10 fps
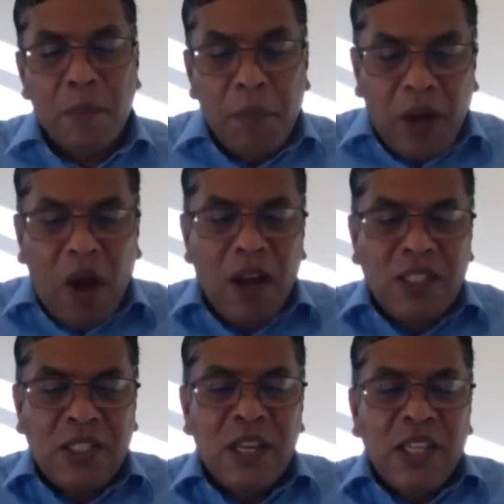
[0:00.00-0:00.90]

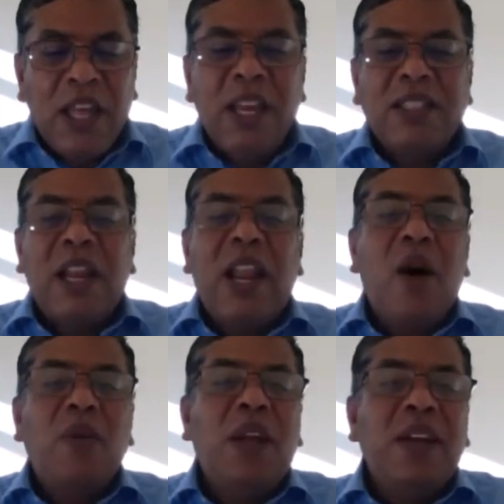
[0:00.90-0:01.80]
Because there is a
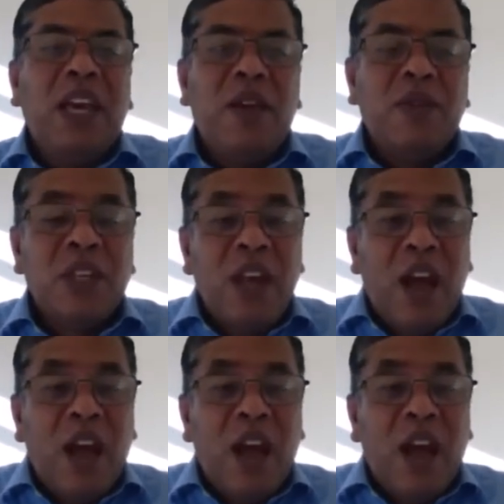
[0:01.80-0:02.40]
love that gives,